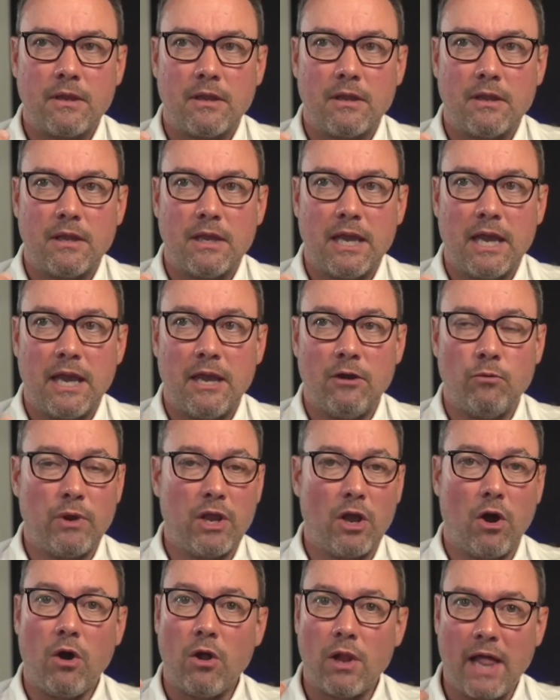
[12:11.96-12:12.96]
and we
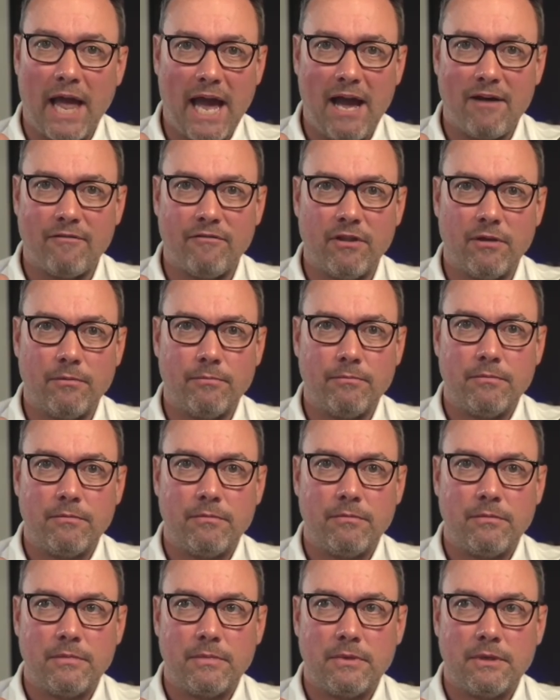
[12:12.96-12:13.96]
all have them,
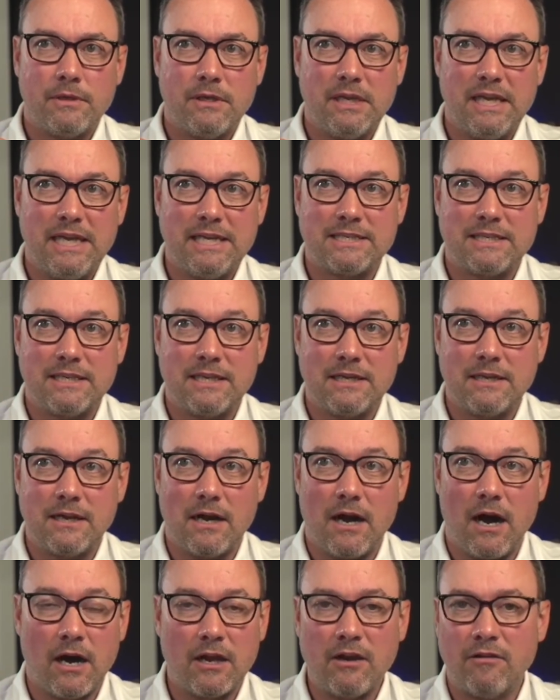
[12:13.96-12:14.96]
it's
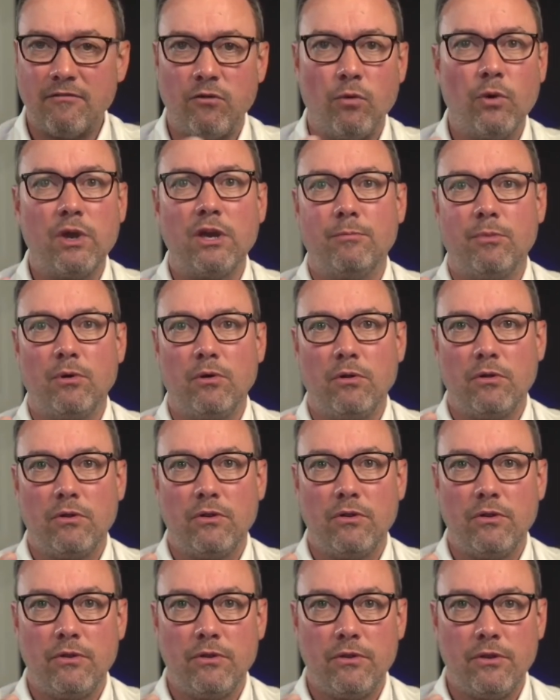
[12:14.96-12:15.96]
unavoidable.
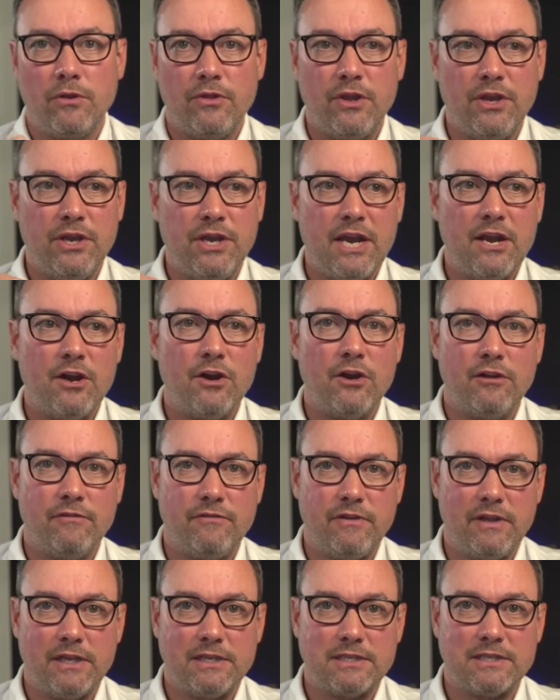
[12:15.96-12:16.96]
The narrative
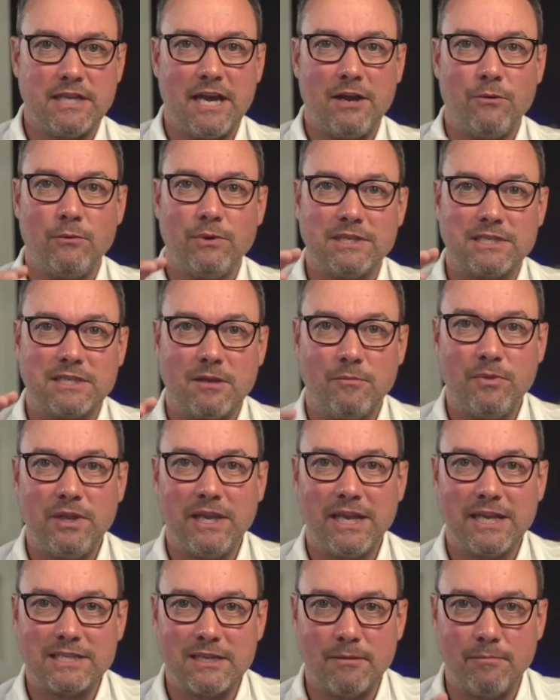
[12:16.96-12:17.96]
is that when something
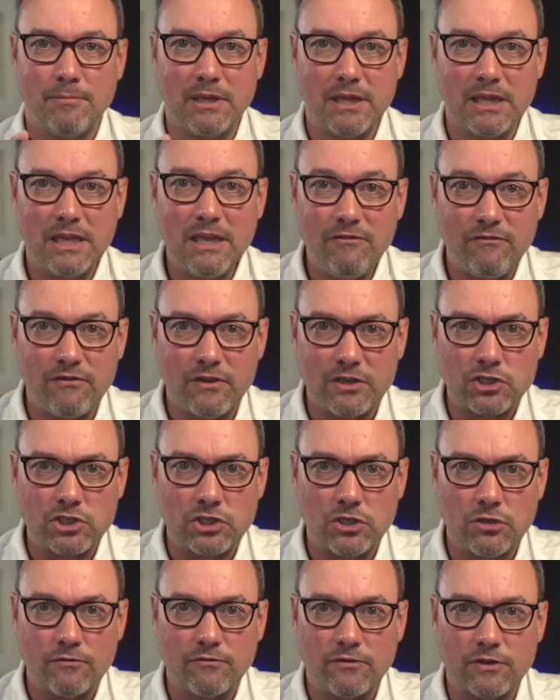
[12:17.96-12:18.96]
is a belief issue
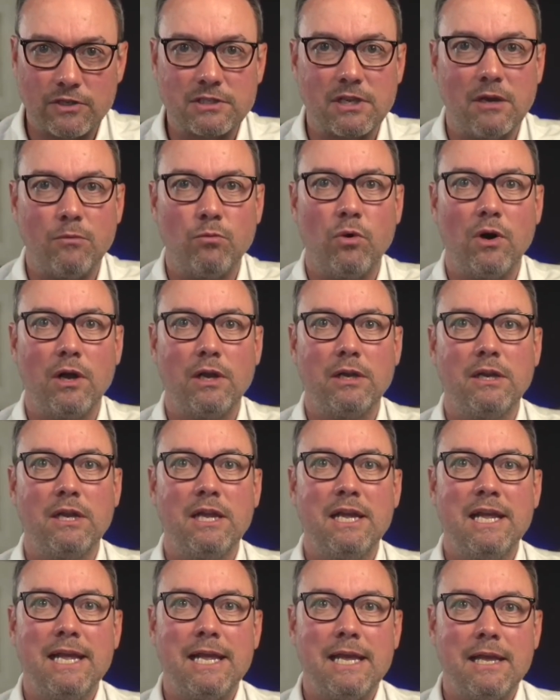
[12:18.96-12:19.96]
for someone,
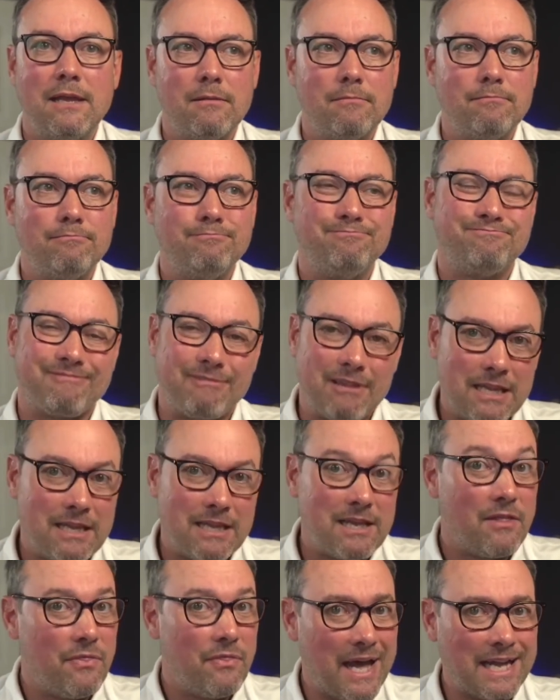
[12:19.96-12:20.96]

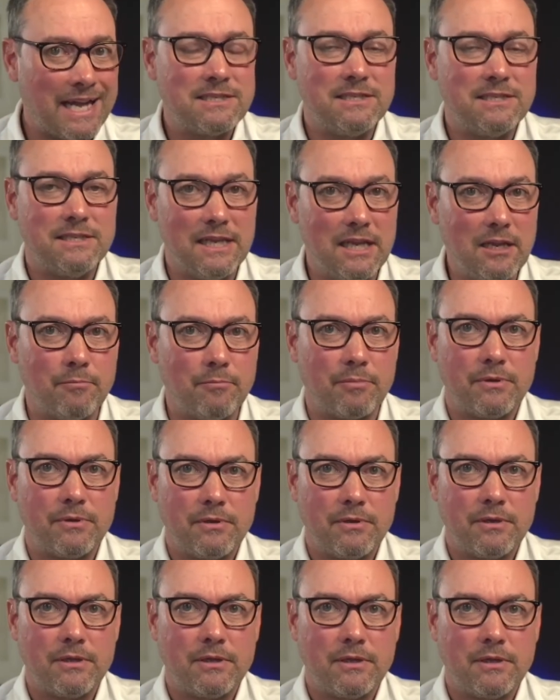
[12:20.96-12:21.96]
that's deep.
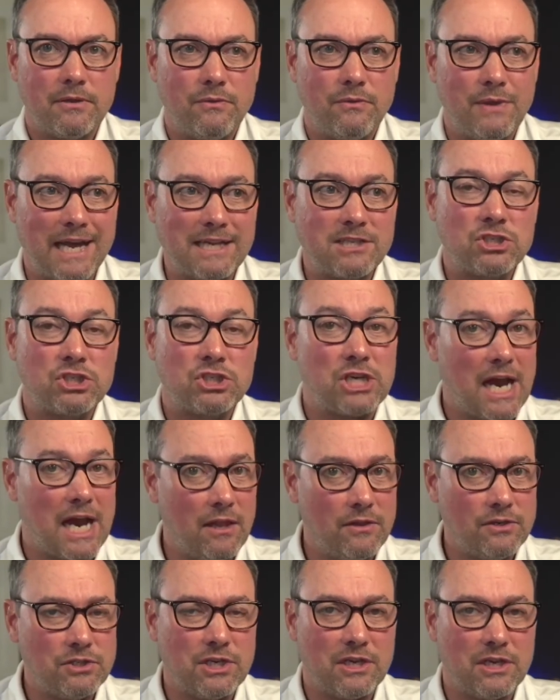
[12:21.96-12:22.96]
That's
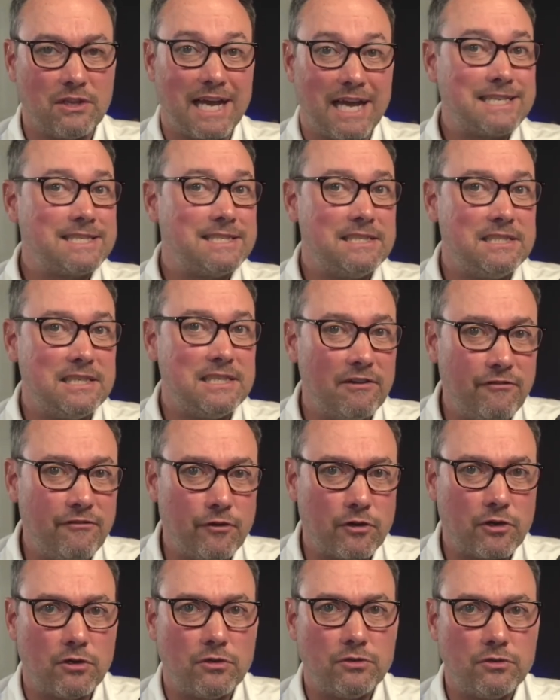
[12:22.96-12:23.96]
challenging. That's
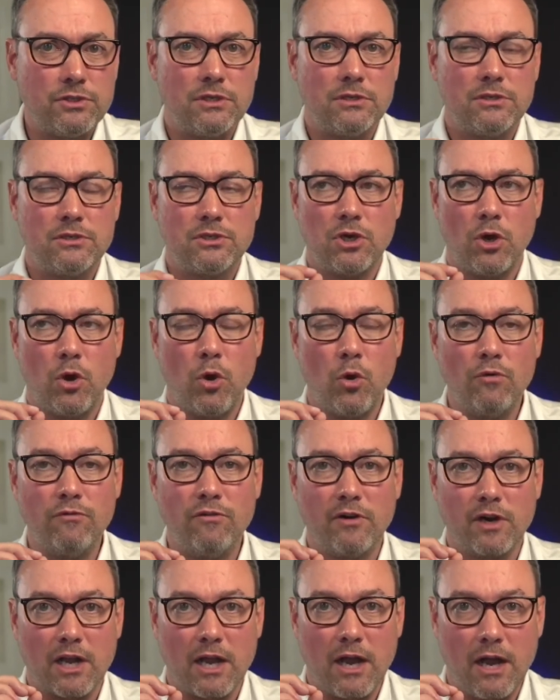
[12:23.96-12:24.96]
difficult to
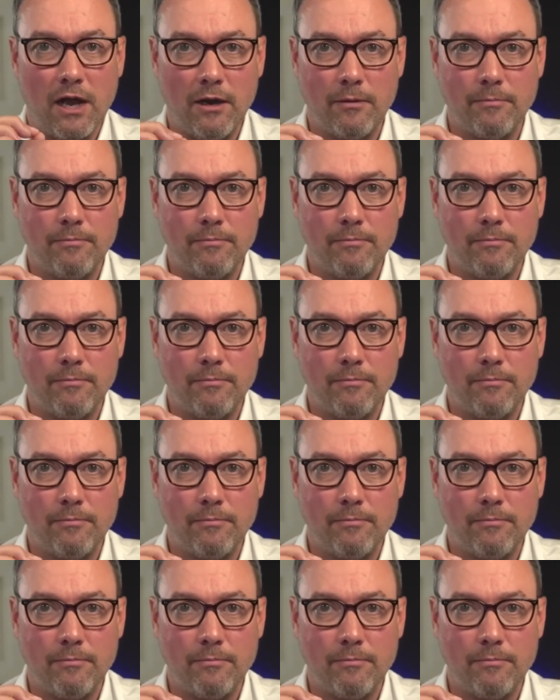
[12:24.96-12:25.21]
overcome.